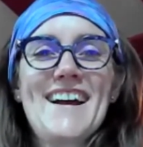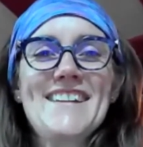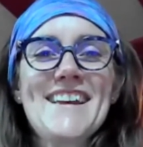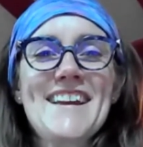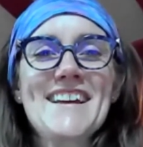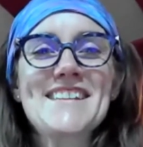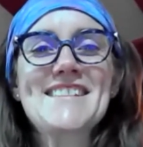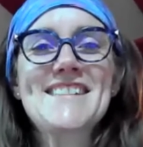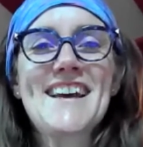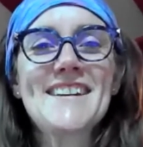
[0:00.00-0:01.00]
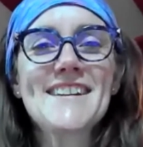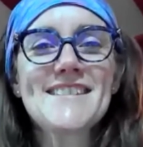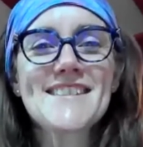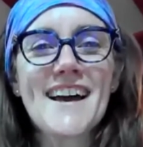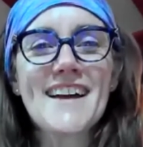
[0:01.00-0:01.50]
And then
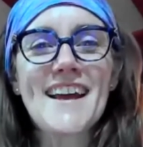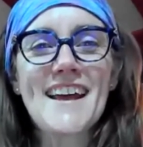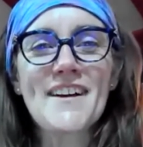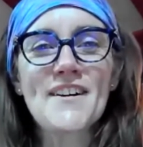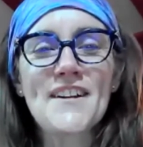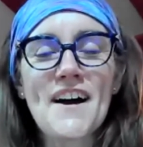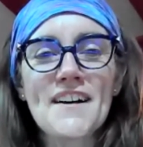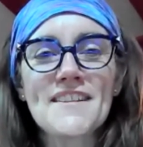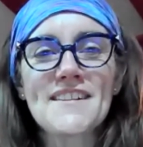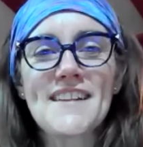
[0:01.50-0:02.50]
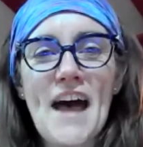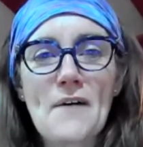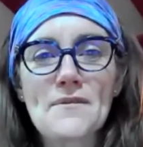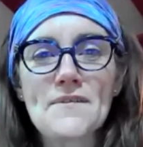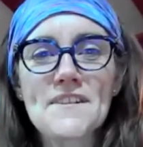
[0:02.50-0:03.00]
extended side angle on the
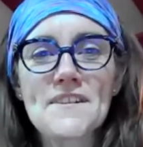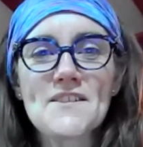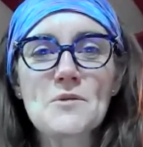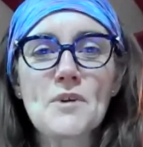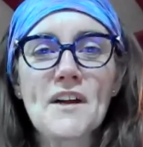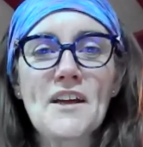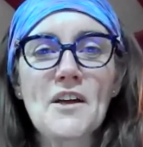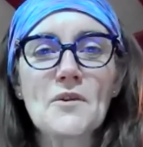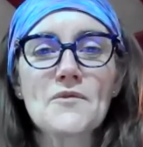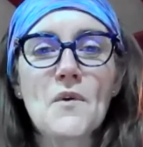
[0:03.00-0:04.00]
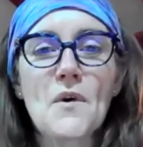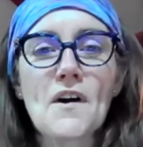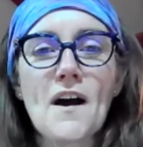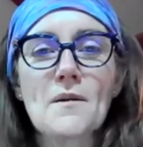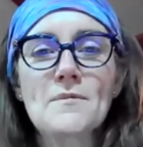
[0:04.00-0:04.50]
left. So bringing your
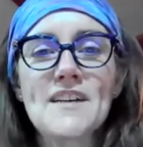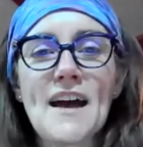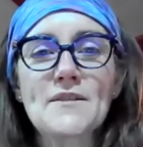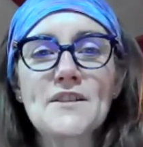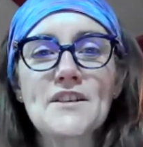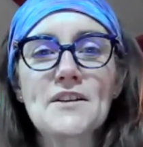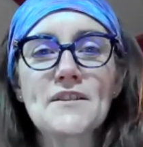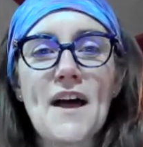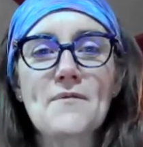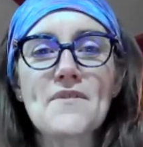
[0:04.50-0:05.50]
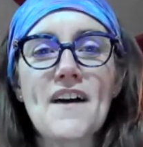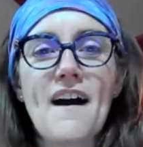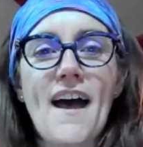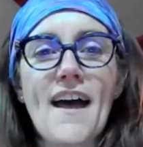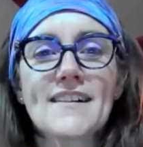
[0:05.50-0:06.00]
forearm down to your left
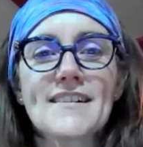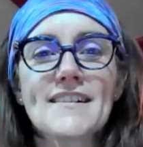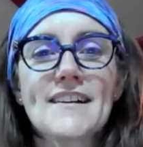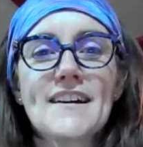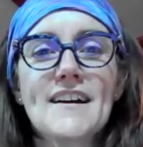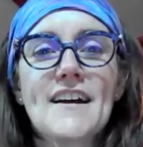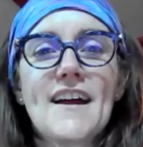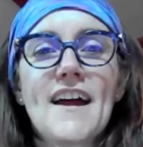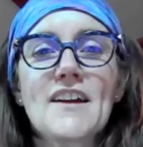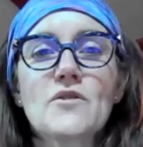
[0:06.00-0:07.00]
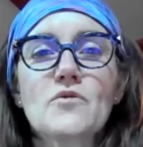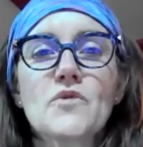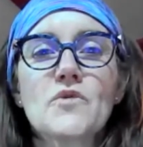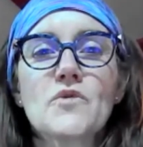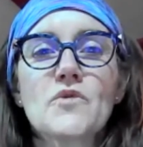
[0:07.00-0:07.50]
thigh
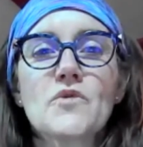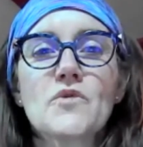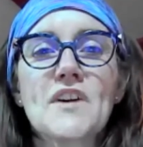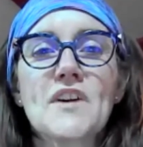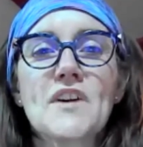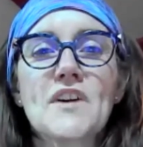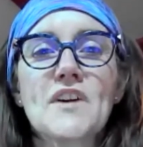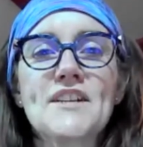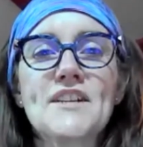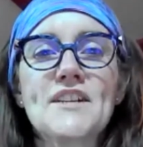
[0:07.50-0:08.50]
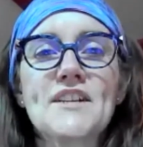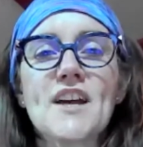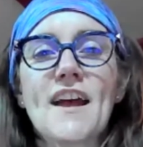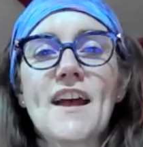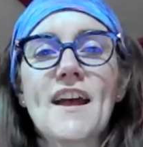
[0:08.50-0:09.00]
and
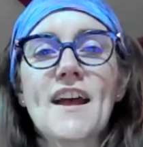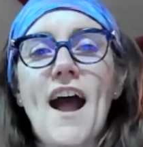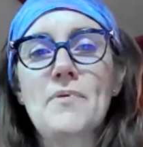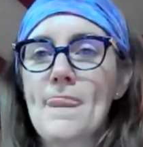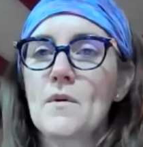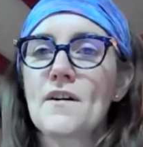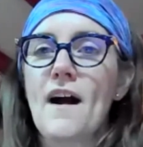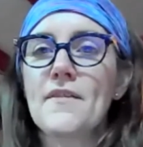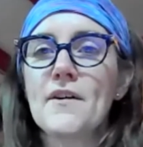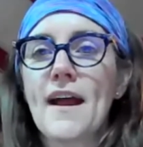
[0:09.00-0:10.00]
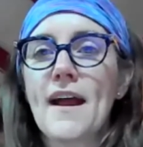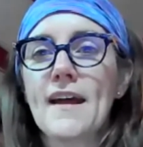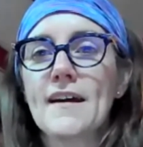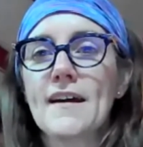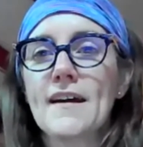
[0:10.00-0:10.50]
reaching up with
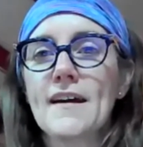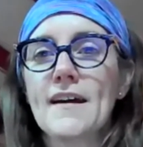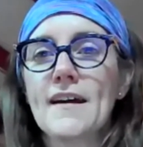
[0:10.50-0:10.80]
your other